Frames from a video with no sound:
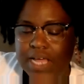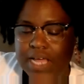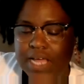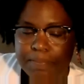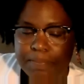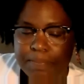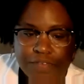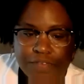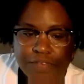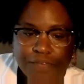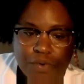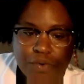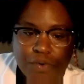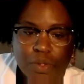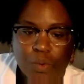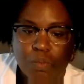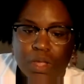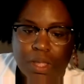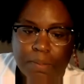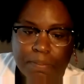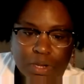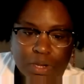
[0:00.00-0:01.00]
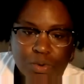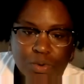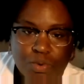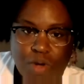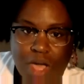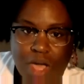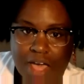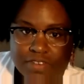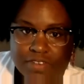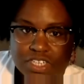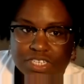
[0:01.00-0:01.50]
something for the women
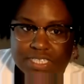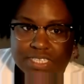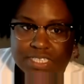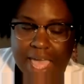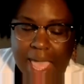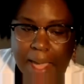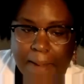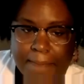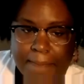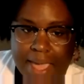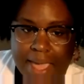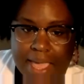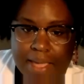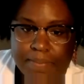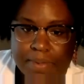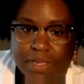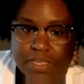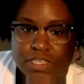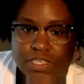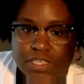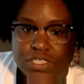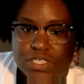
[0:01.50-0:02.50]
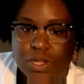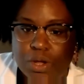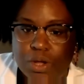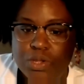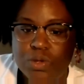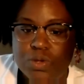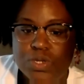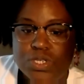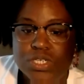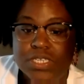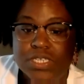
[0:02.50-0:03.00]
who have just had babies. And so
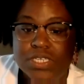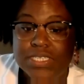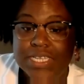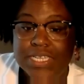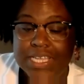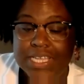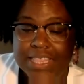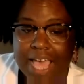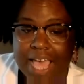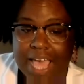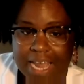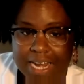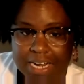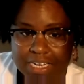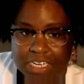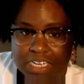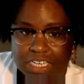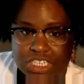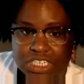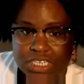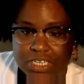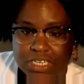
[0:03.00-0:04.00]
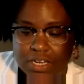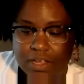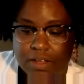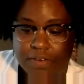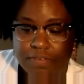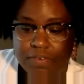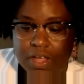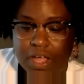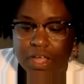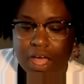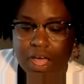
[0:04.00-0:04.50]
you should see that
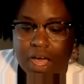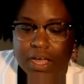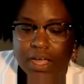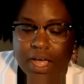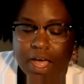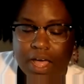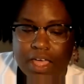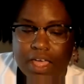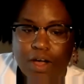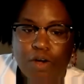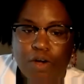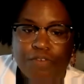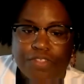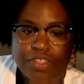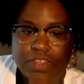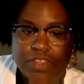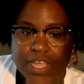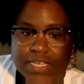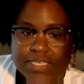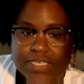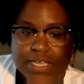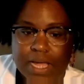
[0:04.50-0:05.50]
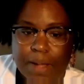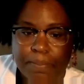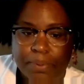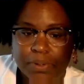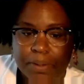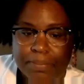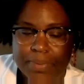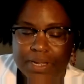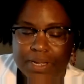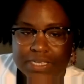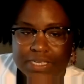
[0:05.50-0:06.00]
initiative over the next
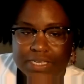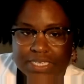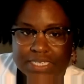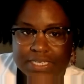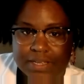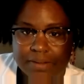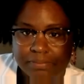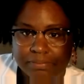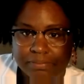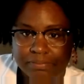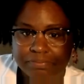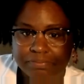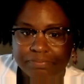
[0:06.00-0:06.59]
couple of months.